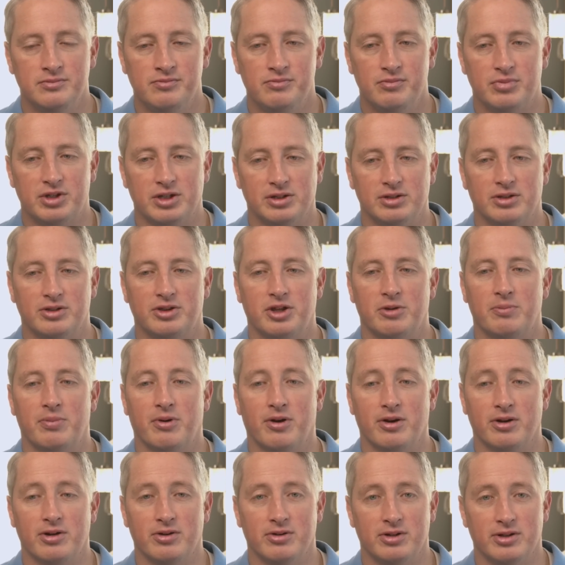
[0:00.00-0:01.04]
But to look their
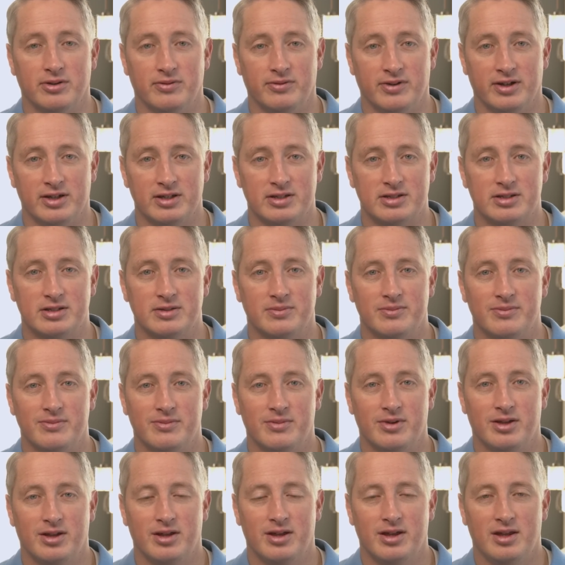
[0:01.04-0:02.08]
partner in the face
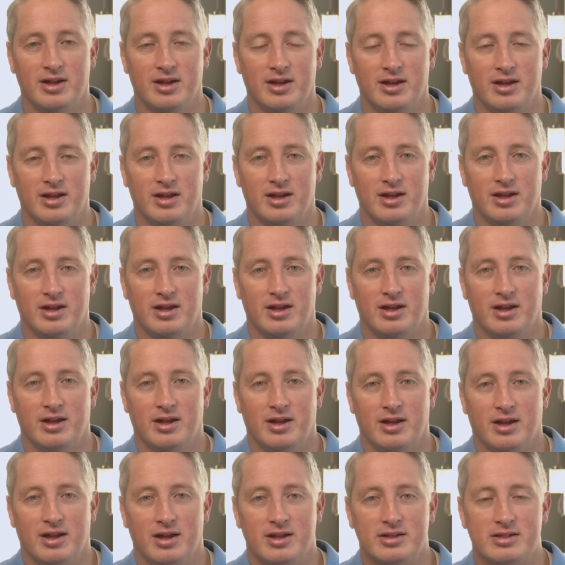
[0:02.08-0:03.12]

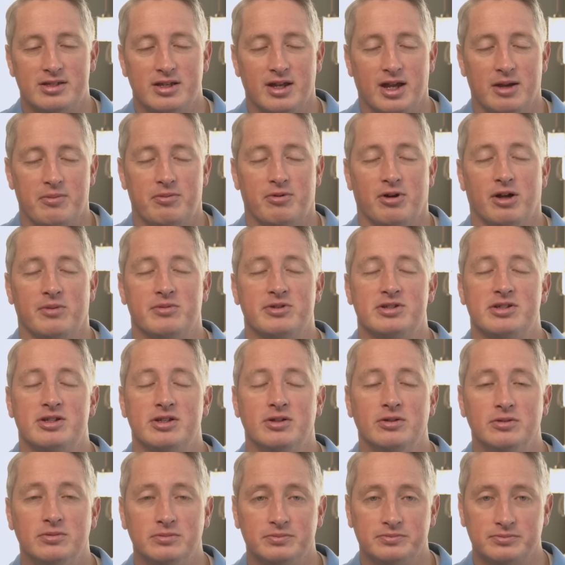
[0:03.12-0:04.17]
and say, I promised
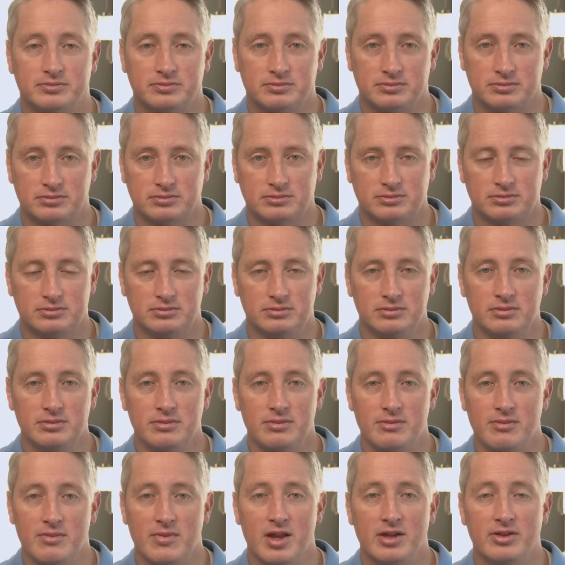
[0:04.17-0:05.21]
you
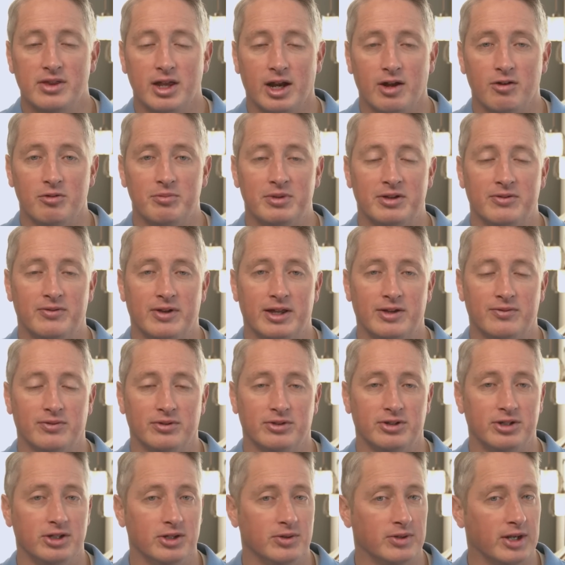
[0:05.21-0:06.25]
that I would be faithful
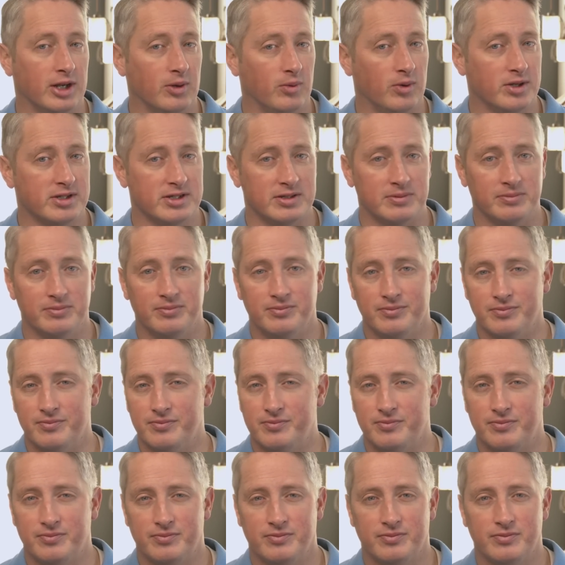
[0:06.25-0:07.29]
to you, and I wasn't.
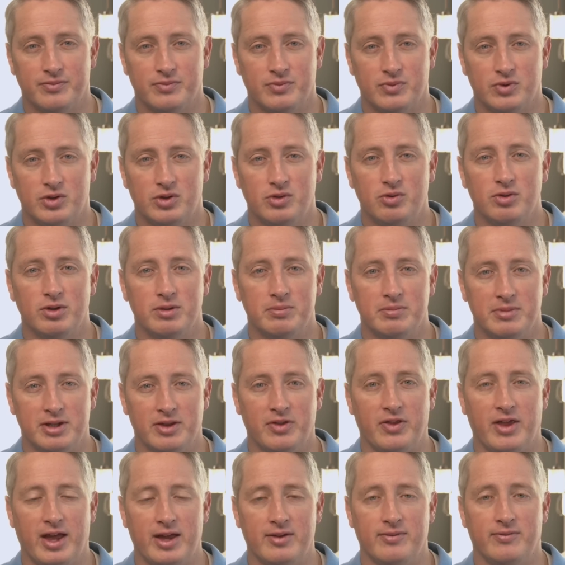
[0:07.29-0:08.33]
To
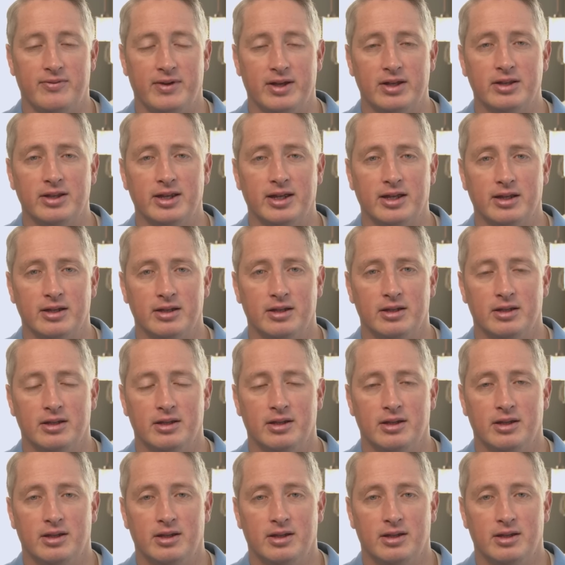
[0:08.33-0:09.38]
admit that failing
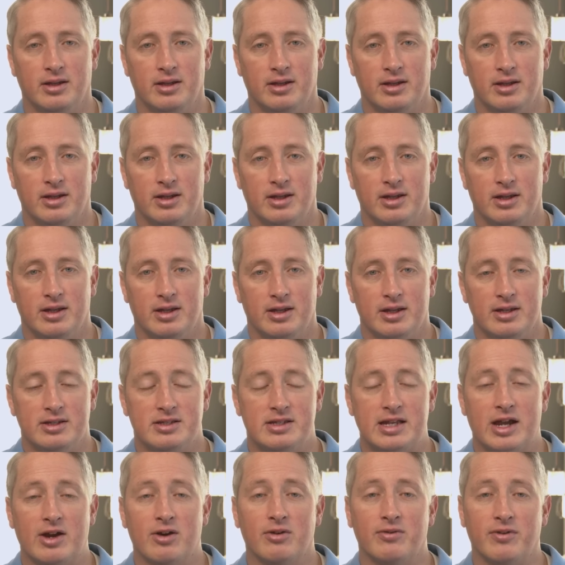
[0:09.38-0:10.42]
is
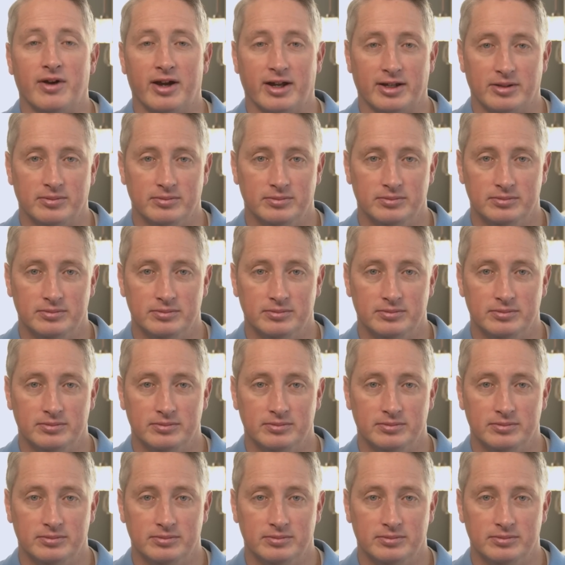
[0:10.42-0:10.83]
terrifying.